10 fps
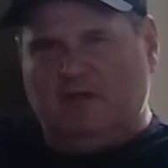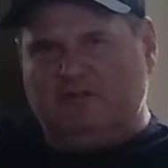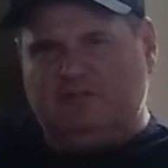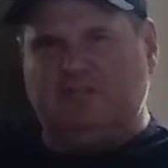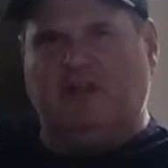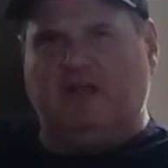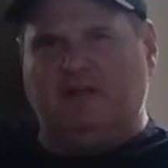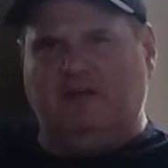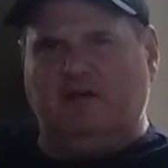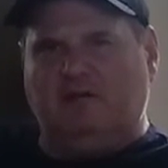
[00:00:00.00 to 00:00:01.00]
She's all, I
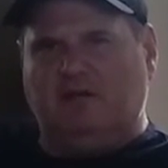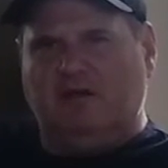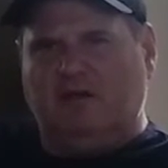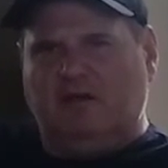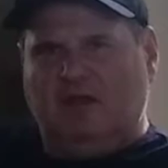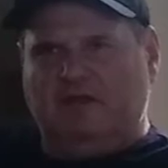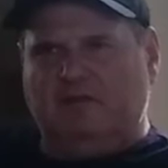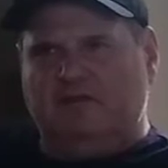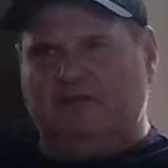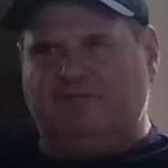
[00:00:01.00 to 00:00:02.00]
know
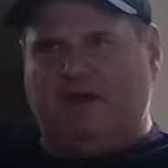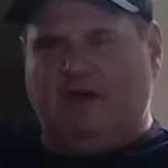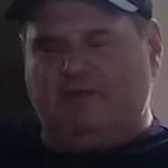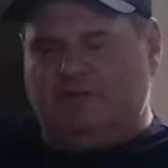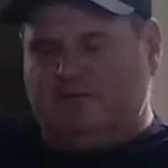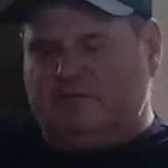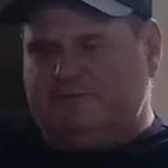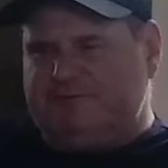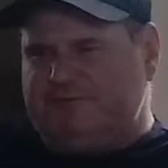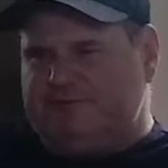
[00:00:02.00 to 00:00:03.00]
you're the father of,
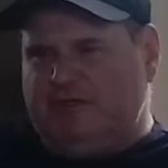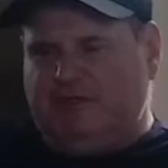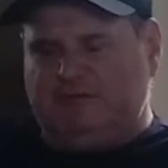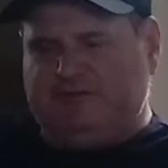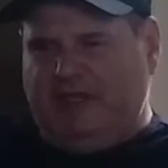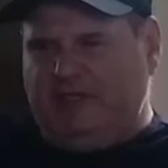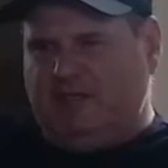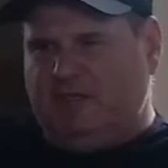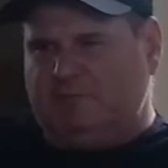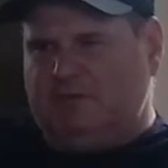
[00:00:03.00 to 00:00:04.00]

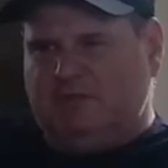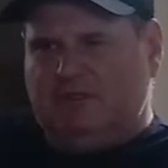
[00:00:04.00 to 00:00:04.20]
Jacob.